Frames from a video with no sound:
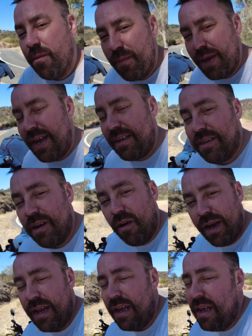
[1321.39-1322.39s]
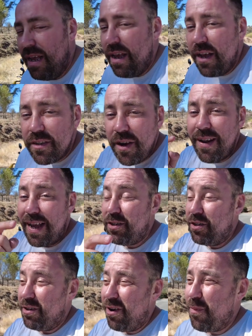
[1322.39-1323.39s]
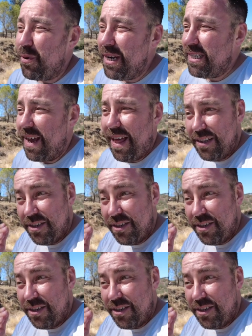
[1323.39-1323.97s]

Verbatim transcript: on beer tonight. So legend, I appreciate that